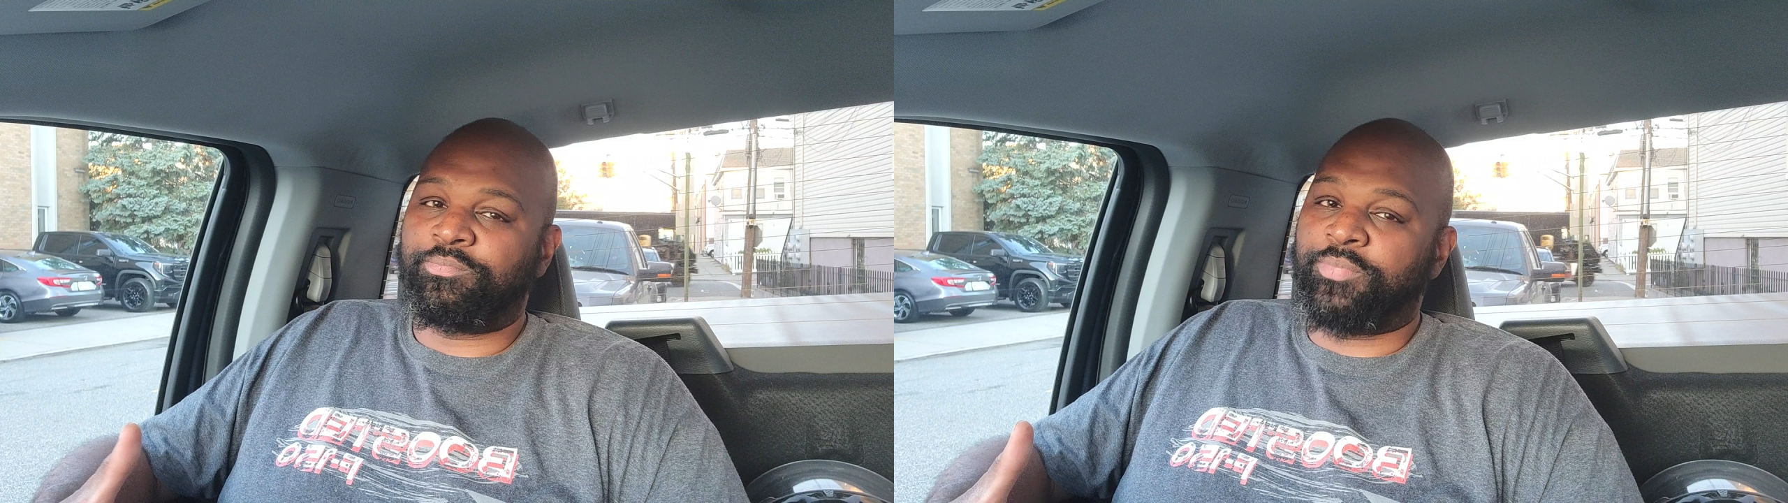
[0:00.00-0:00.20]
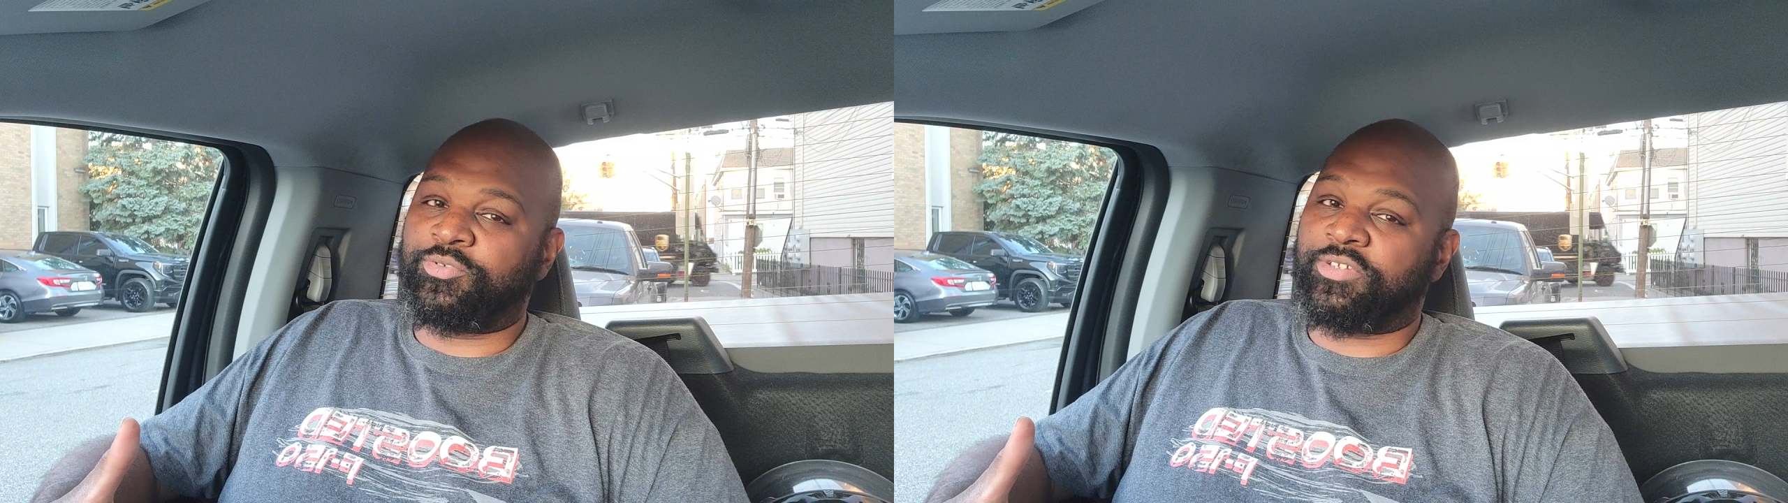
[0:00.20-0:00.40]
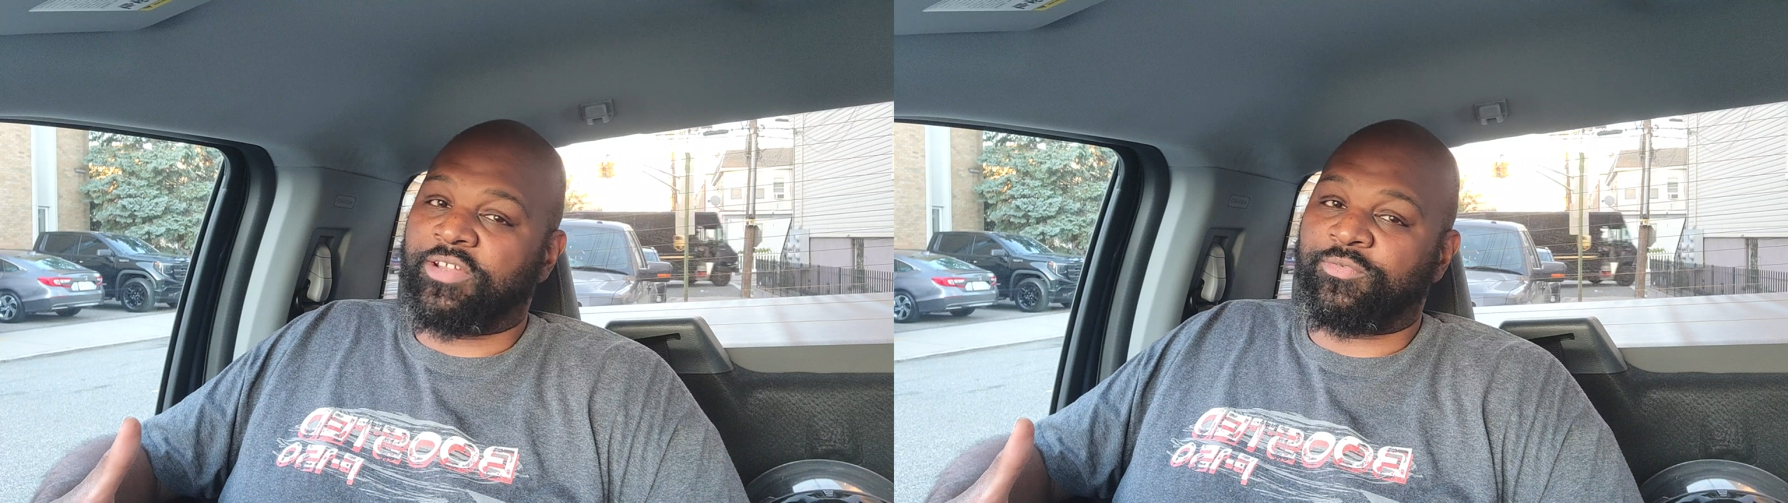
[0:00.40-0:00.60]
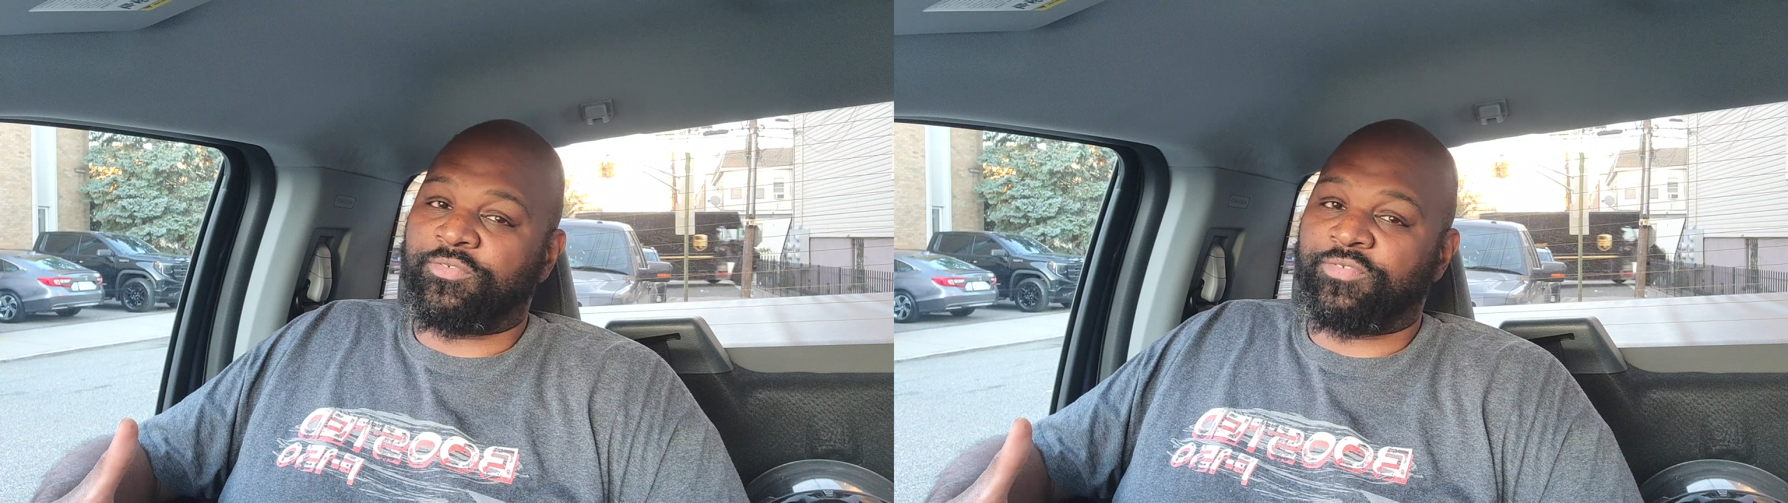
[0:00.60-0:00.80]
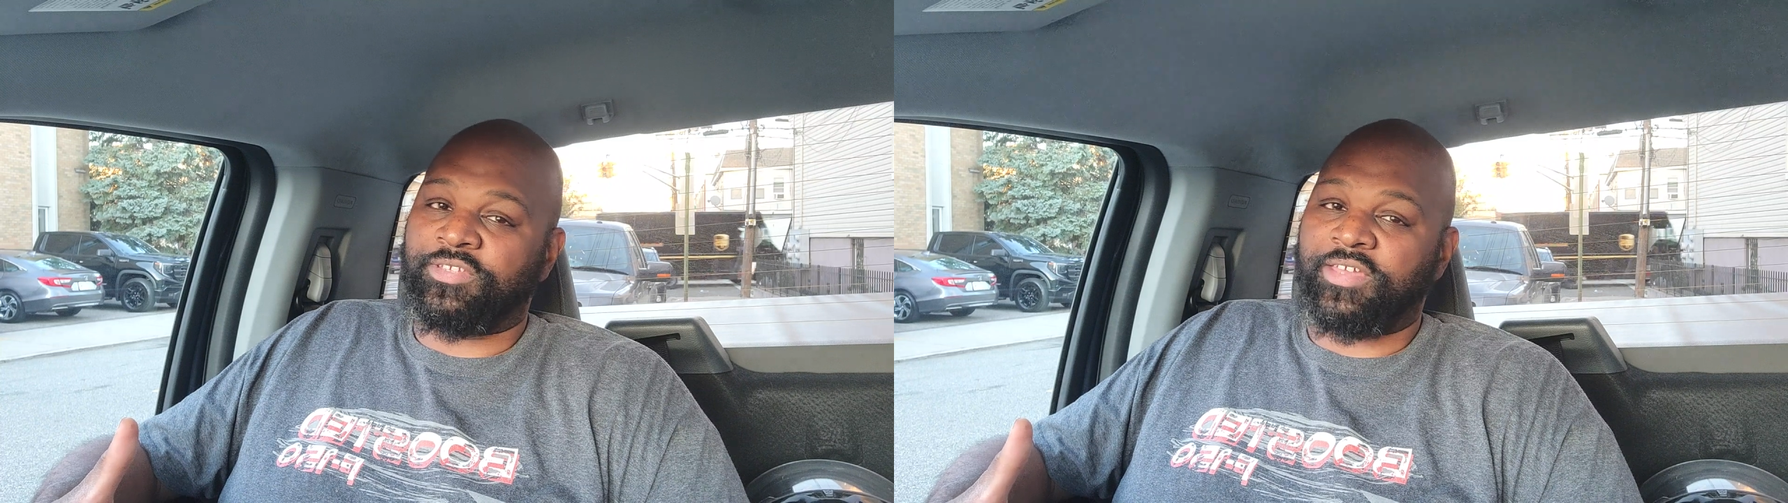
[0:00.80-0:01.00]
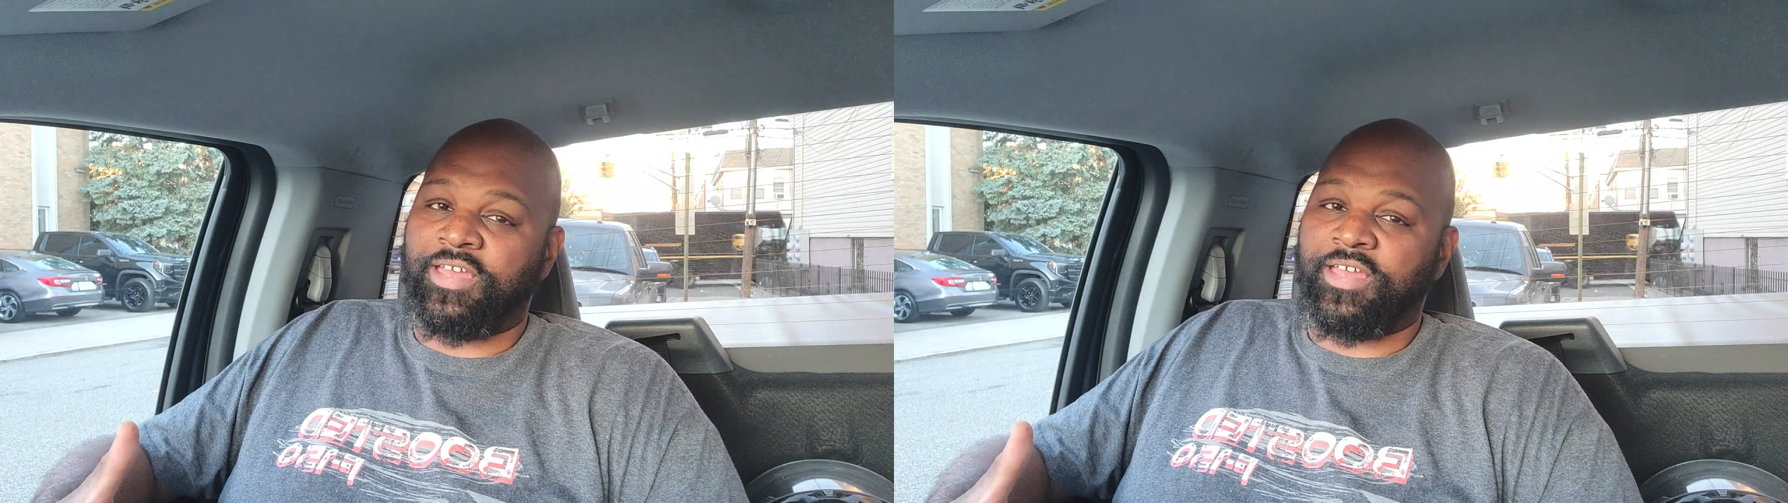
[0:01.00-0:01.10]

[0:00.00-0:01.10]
boosted F-150